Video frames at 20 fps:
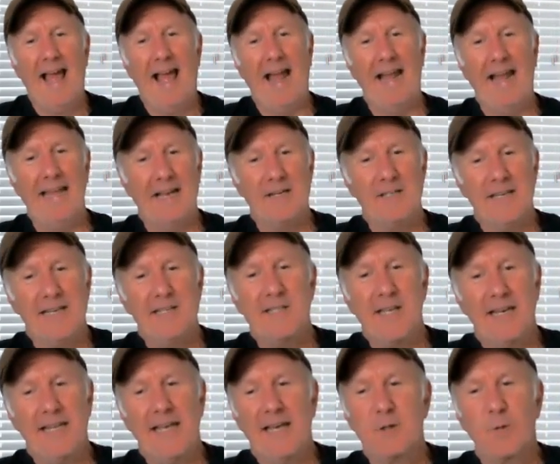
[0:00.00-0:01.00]
And he
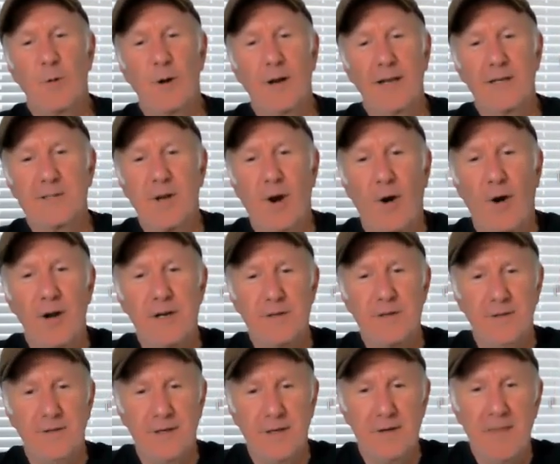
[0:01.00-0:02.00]
said he had to work as hard to
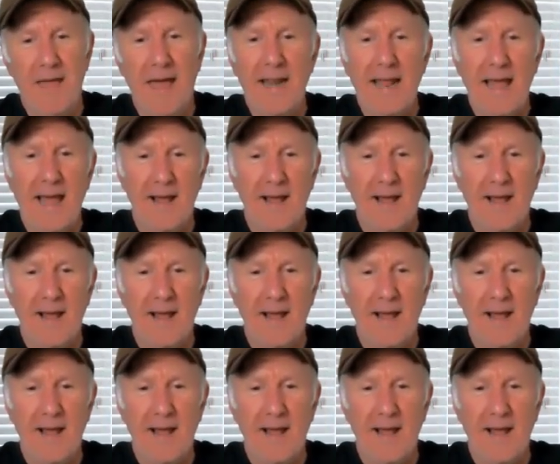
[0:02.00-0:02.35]
figure that